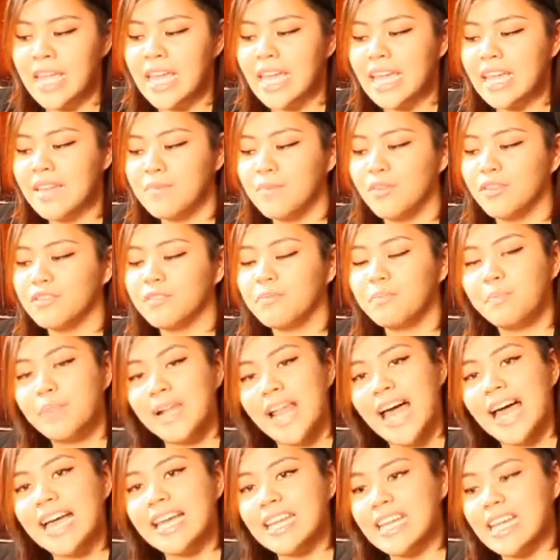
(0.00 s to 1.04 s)
in both
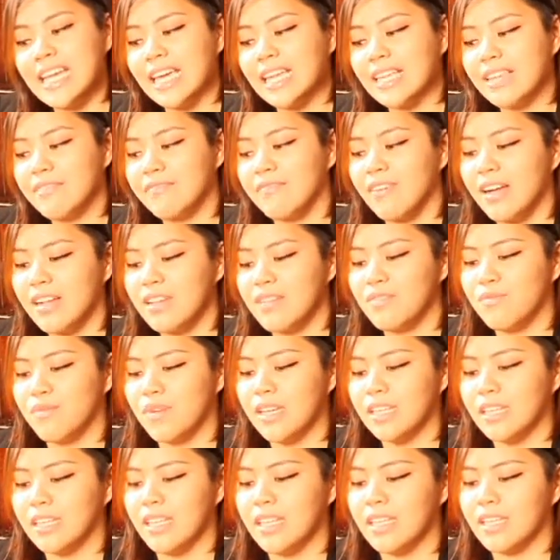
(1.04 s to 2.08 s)
planning and
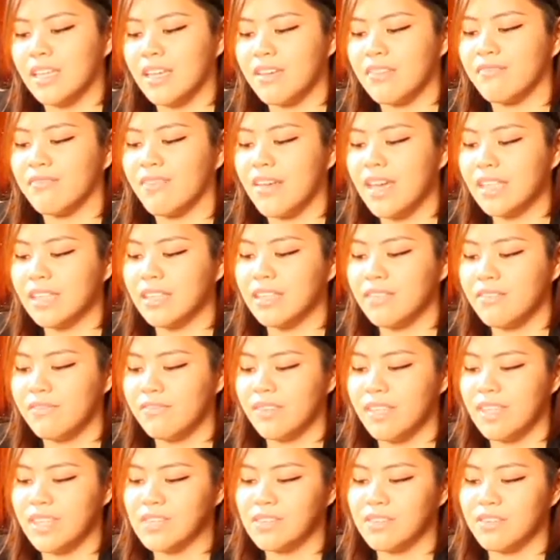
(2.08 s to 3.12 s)
evaluating the
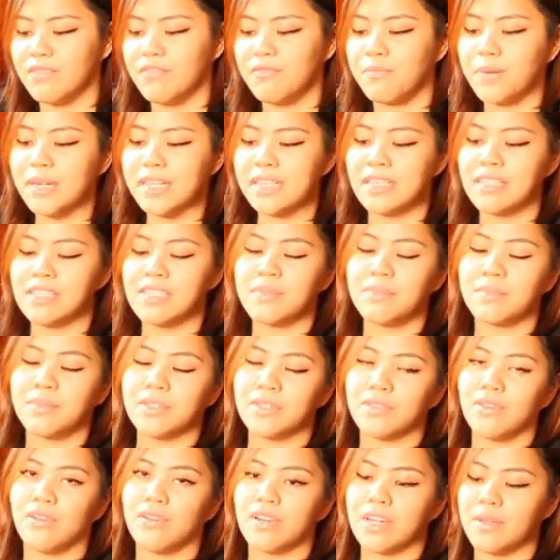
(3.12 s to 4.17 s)
effectiveness of
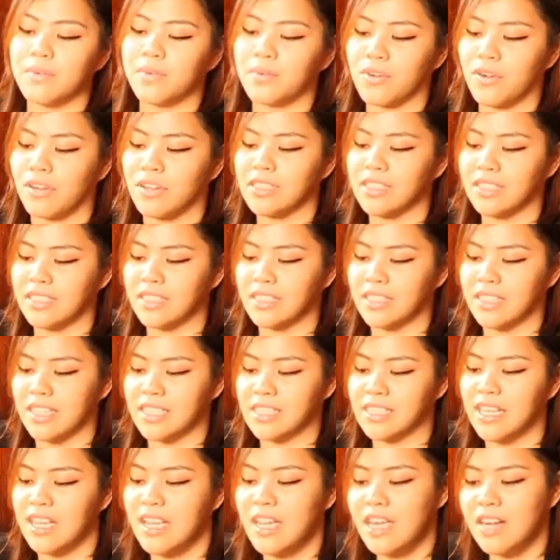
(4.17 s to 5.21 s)
participatory
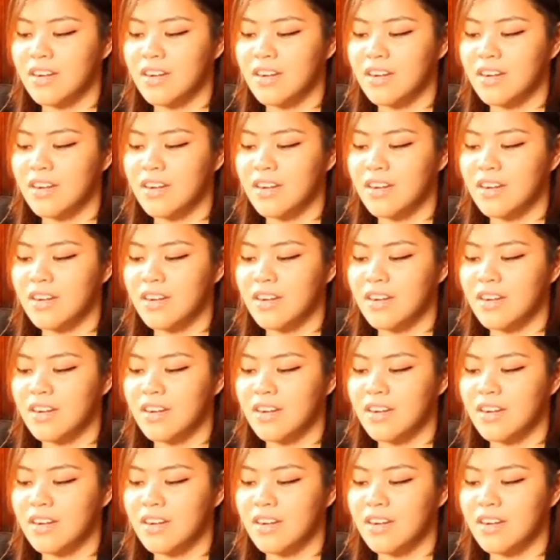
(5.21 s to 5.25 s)
processes